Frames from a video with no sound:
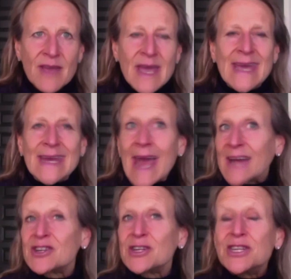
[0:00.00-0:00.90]
It
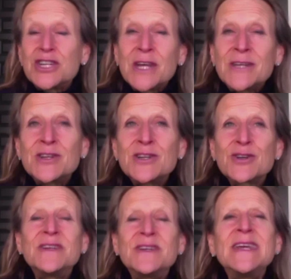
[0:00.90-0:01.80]
actually changes your
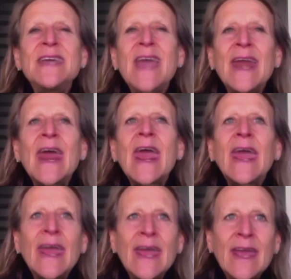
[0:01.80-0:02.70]
DNA.